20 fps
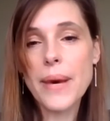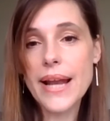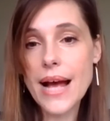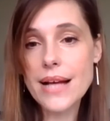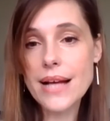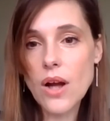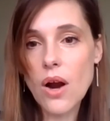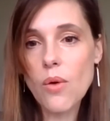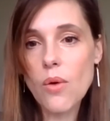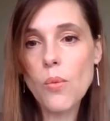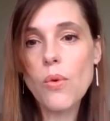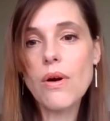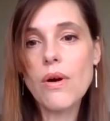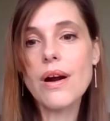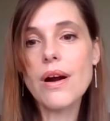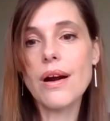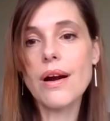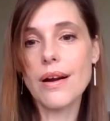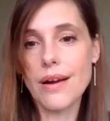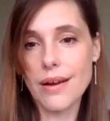But as our
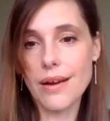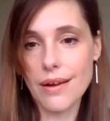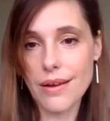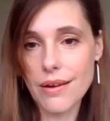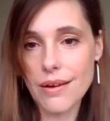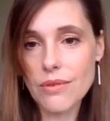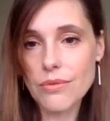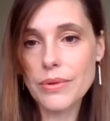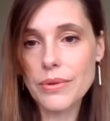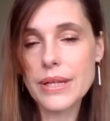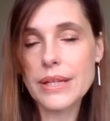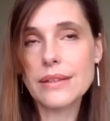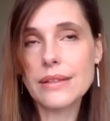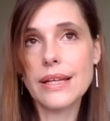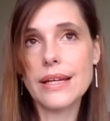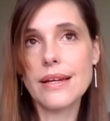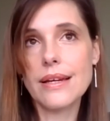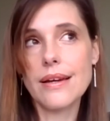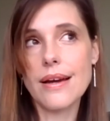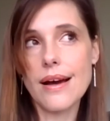work
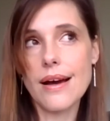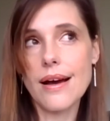really